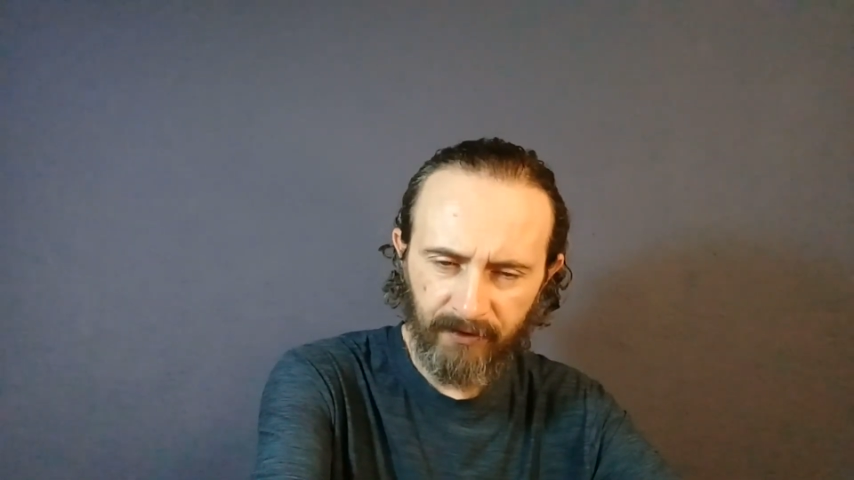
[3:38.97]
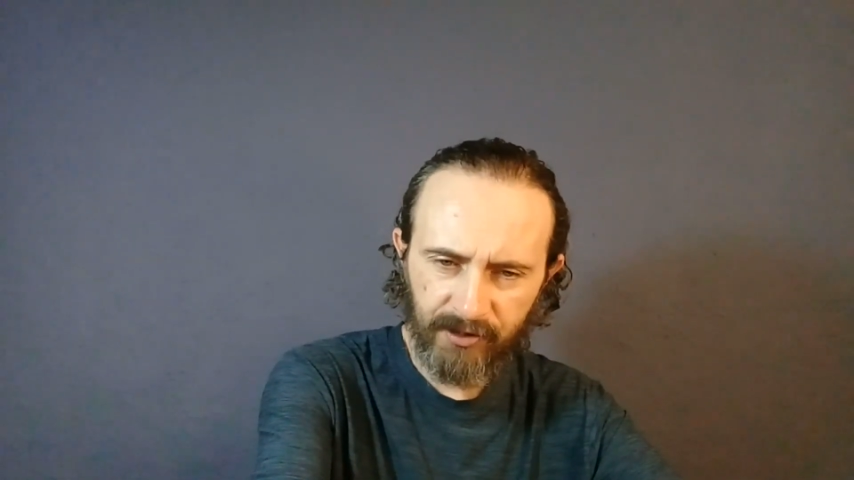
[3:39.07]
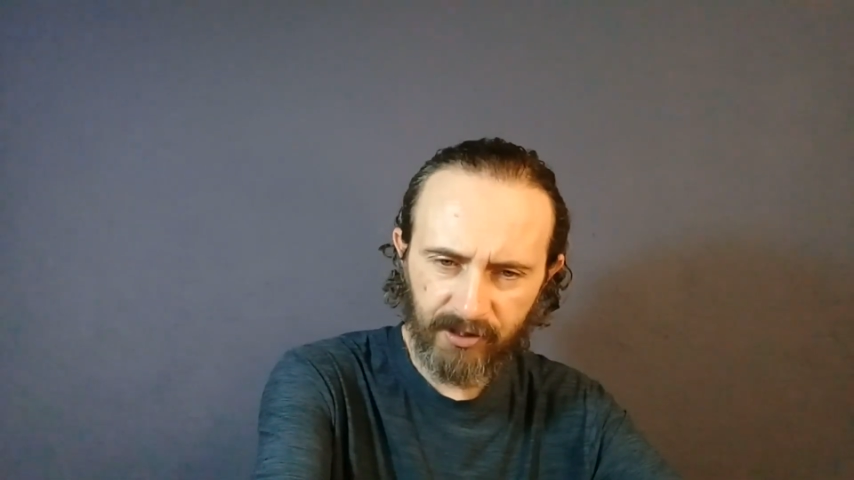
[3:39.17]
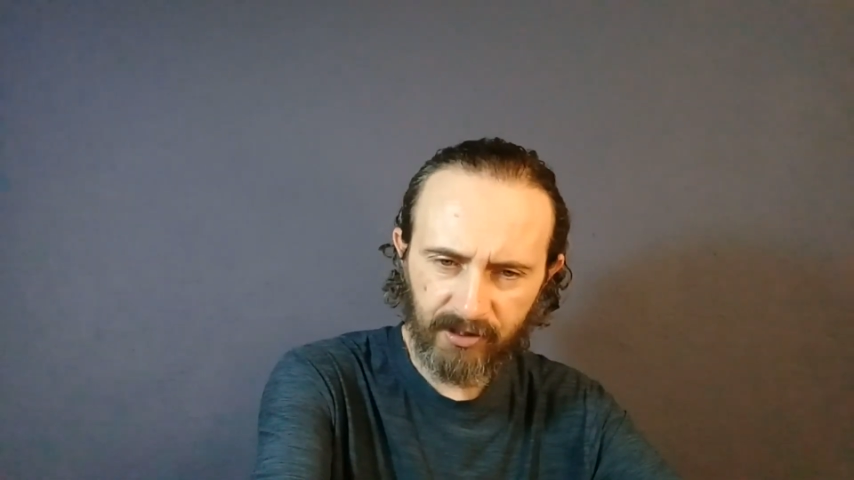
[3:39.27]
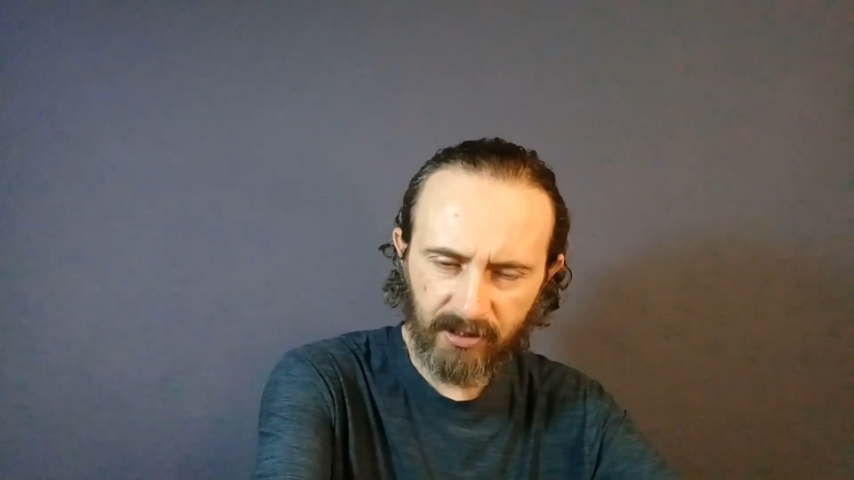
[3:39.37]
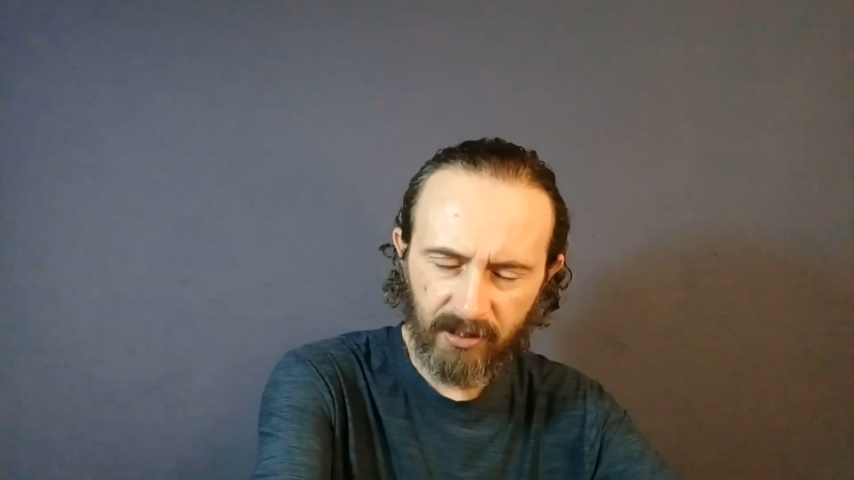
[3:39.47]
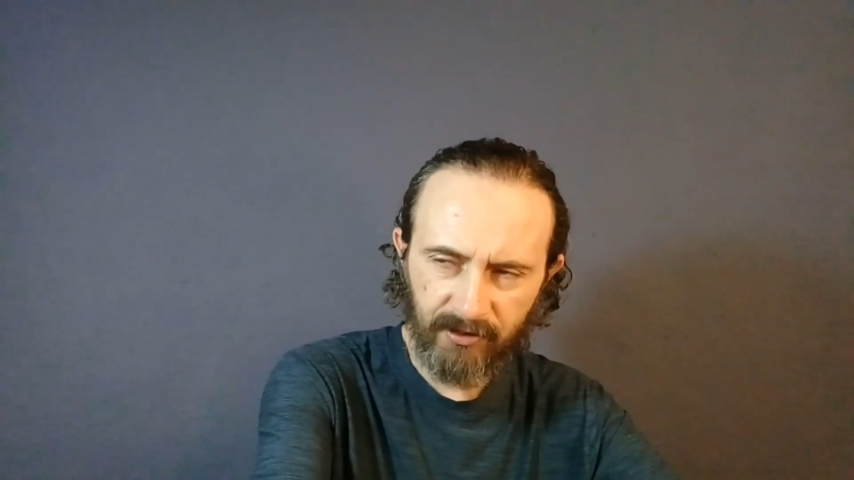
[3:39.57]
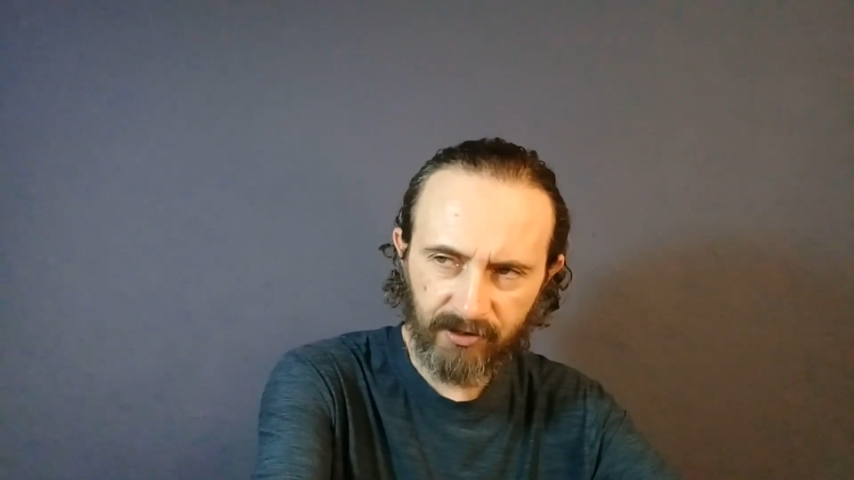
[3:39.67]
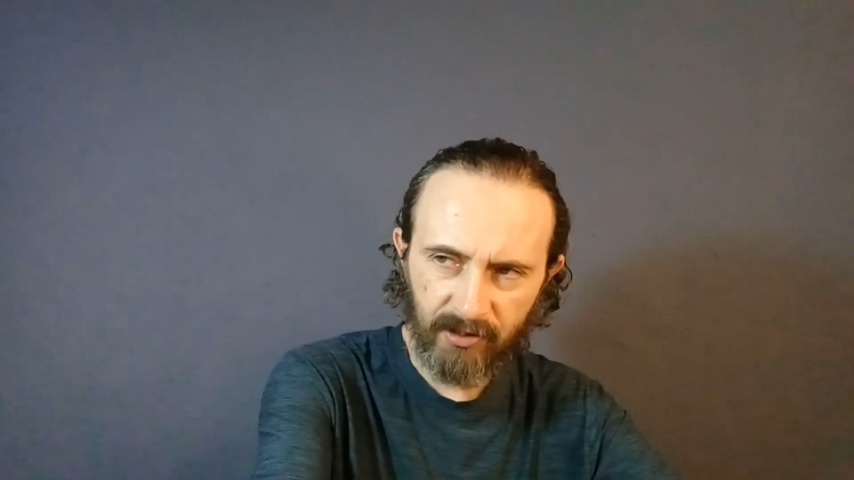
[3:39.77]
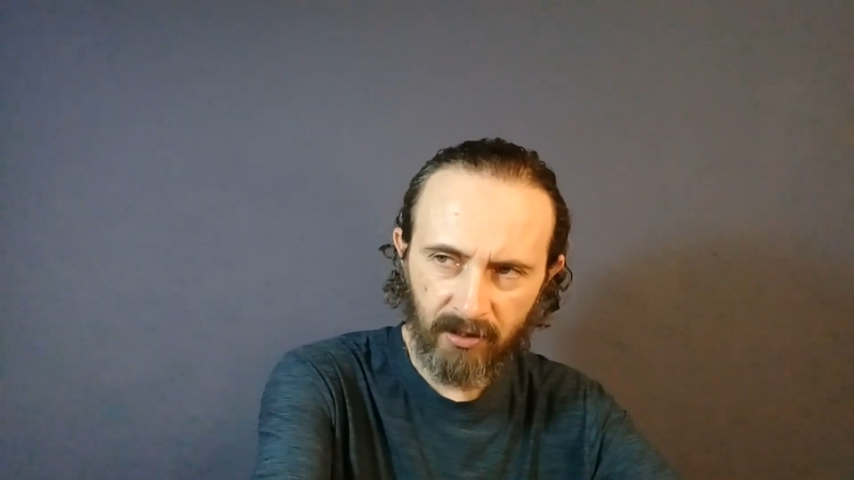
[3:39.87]

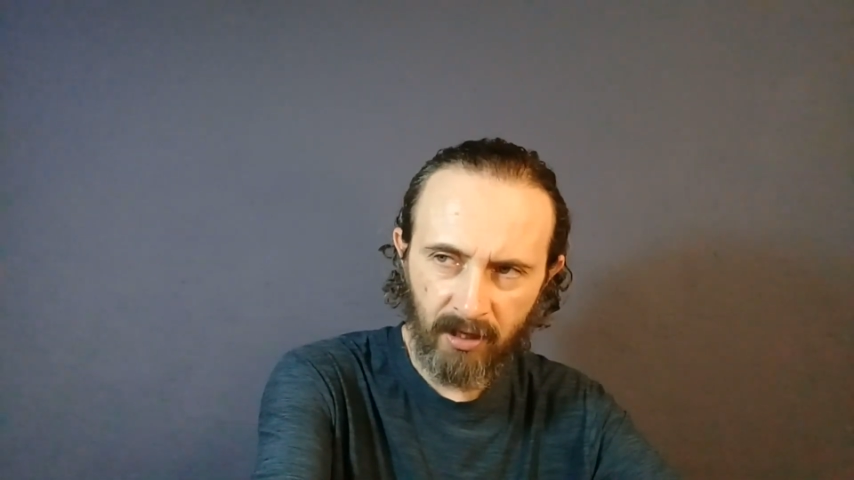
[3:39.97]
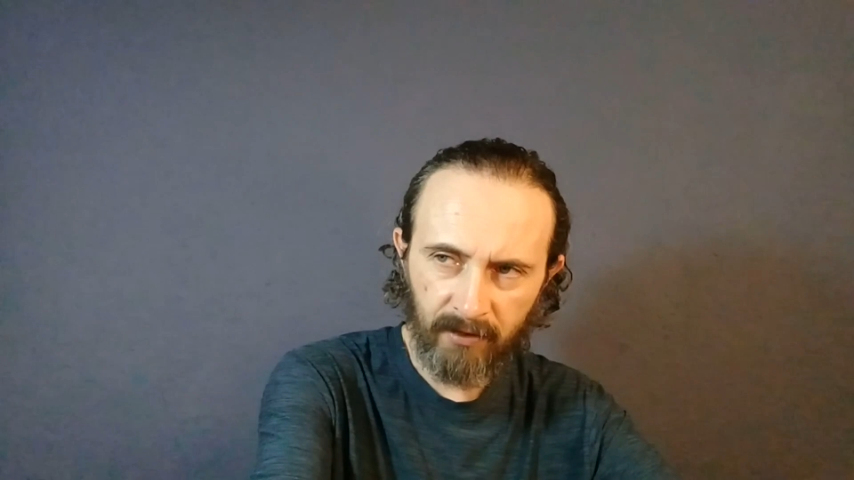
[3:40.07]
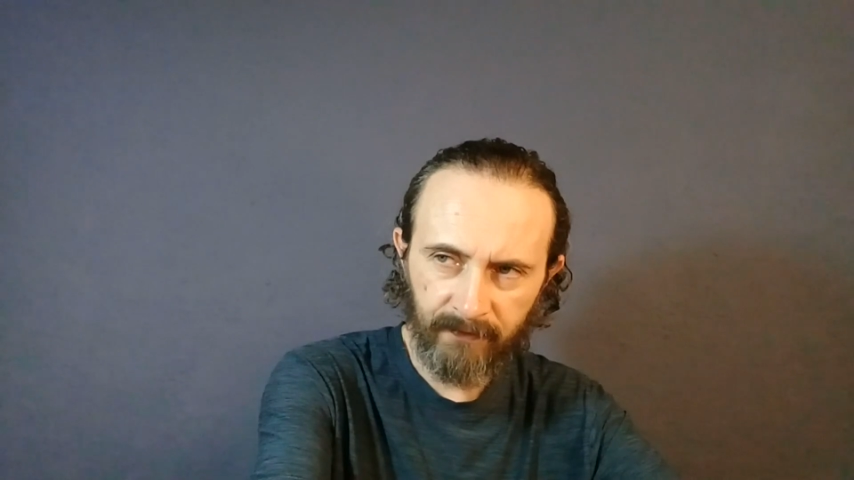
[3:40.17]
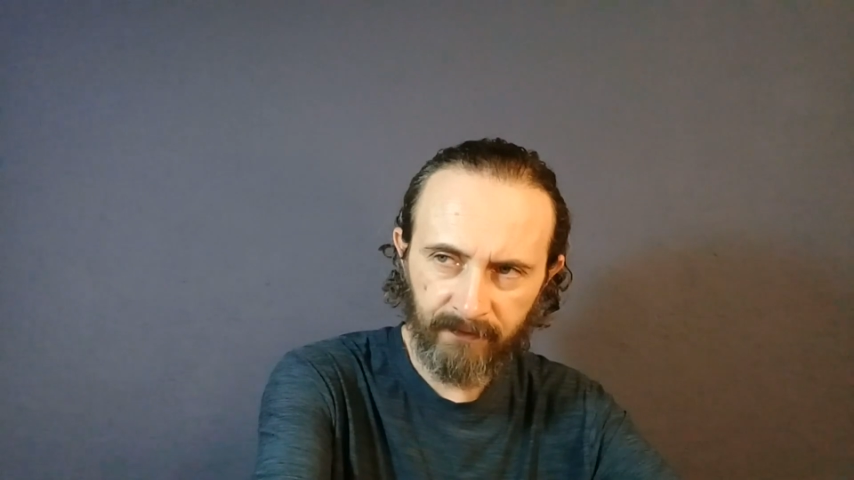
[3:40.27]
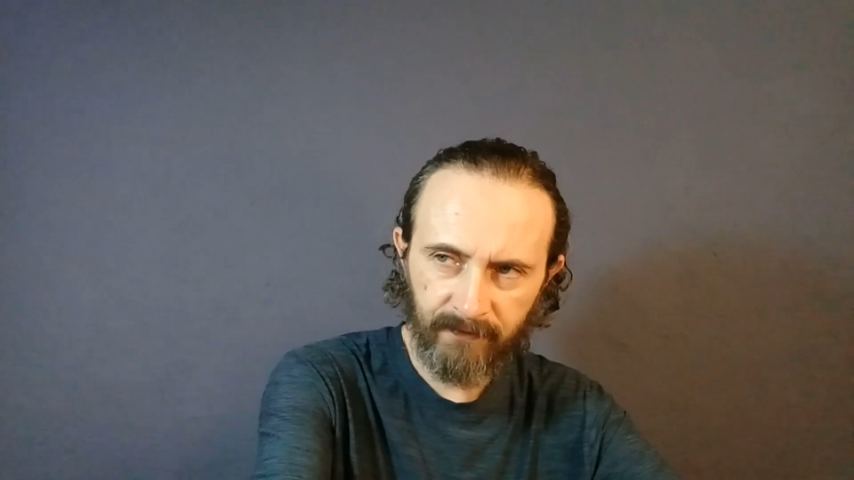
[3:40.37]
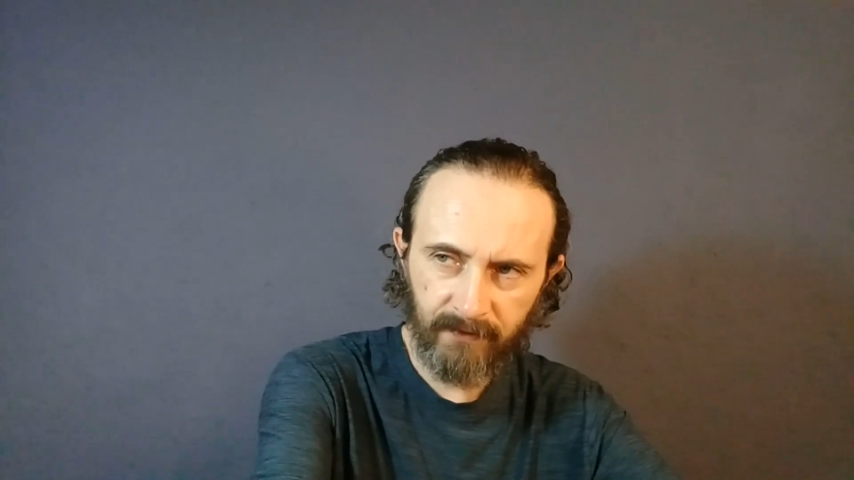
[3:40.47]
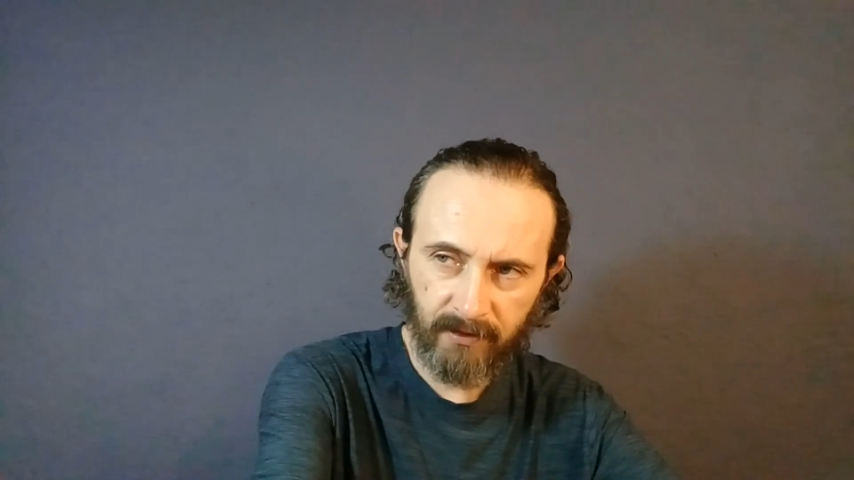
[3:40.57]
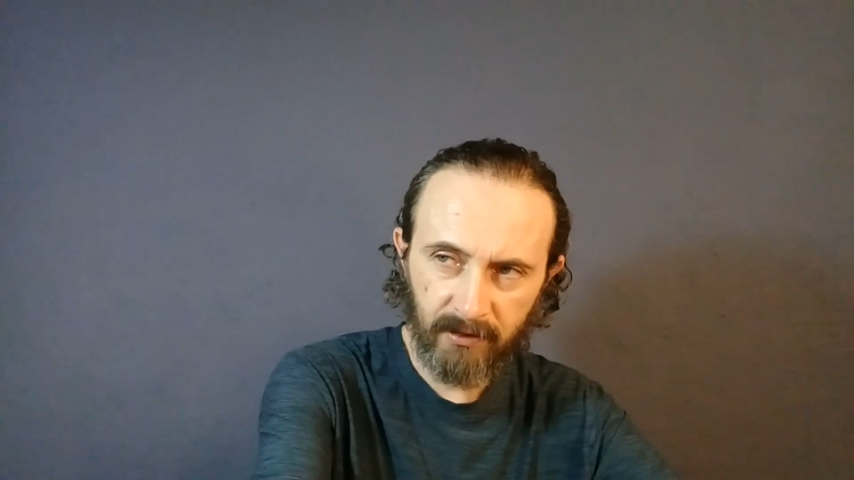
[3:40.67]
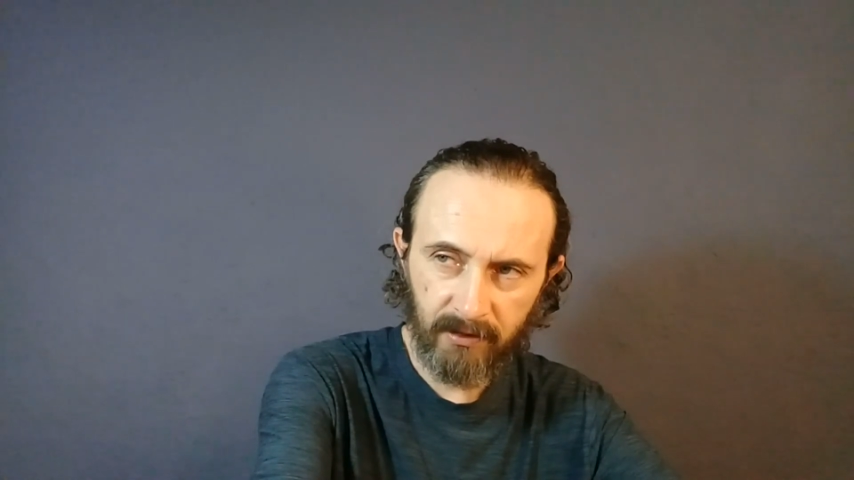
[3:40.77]
there's a lot of